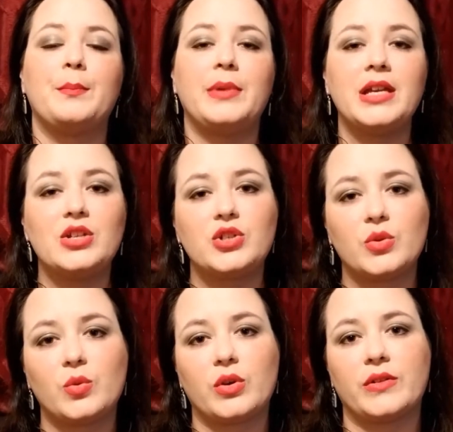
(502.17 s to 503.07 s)
be
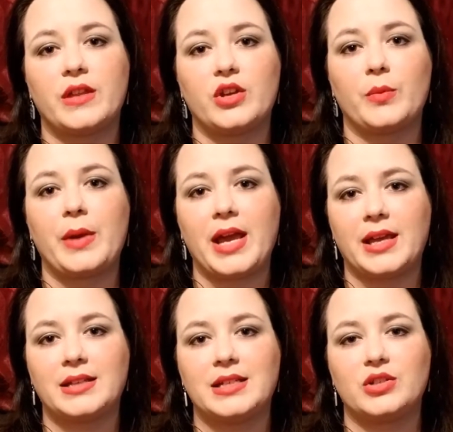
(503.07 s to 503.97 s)
sure that you're
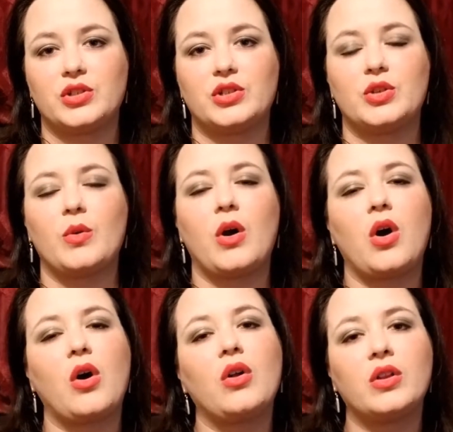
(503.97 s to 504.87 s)
paying attention to
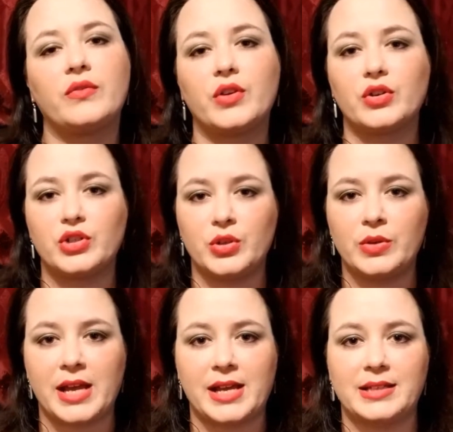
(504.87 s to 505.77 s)
all of your due
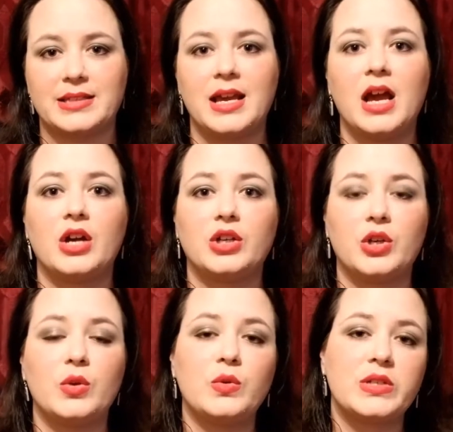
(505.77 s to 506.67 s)
dates.
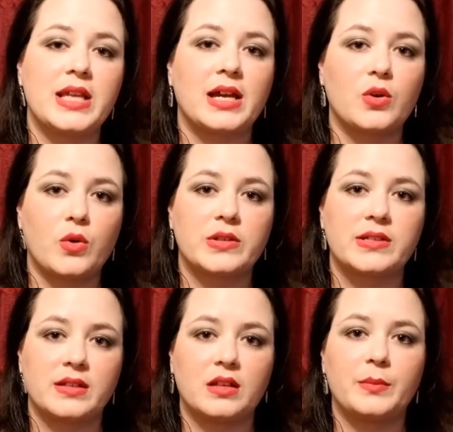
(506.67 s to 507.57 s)
Use that course
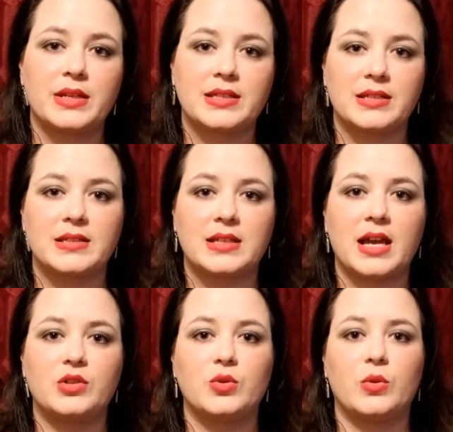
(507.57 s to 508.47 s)
syllabus and
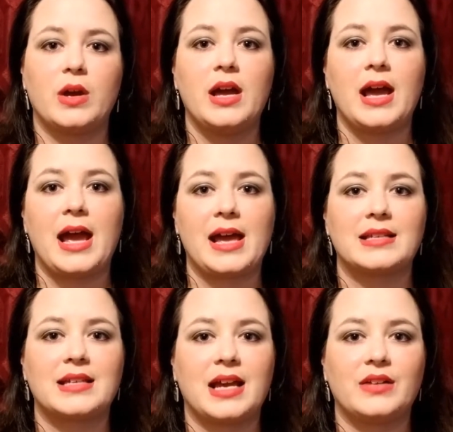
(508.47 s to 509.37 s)
schedule
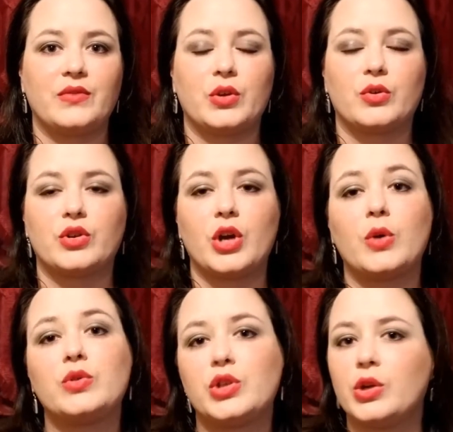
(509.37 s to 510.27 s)
as kind of your
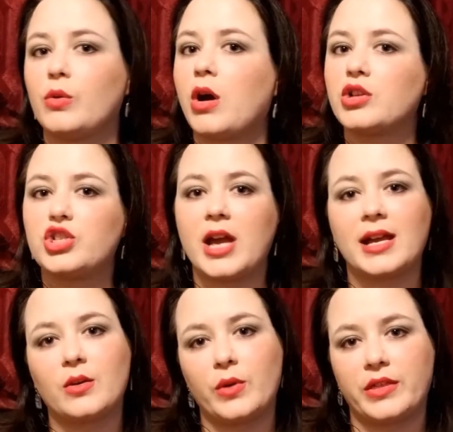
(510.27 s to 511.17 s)
go-to.
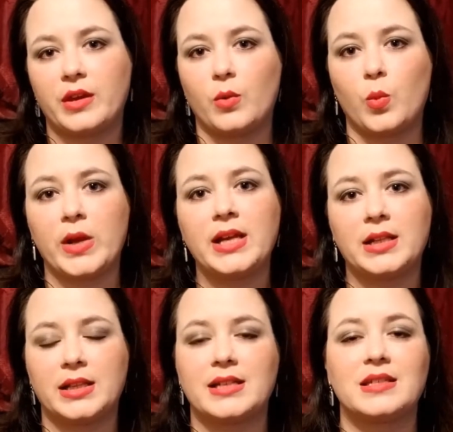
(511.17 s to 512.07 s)
Check with it
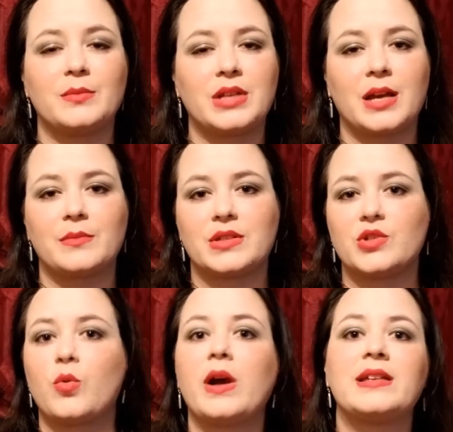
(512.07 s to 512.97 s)
weekly, sometimes
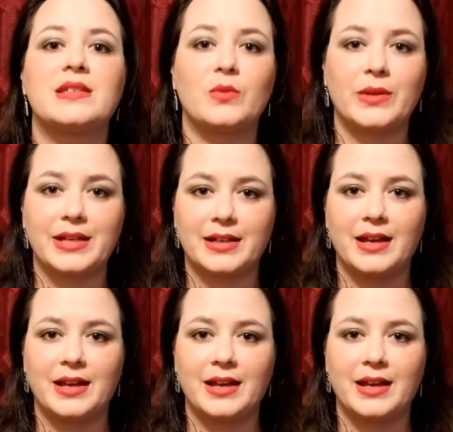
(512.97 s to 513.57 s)
twice a week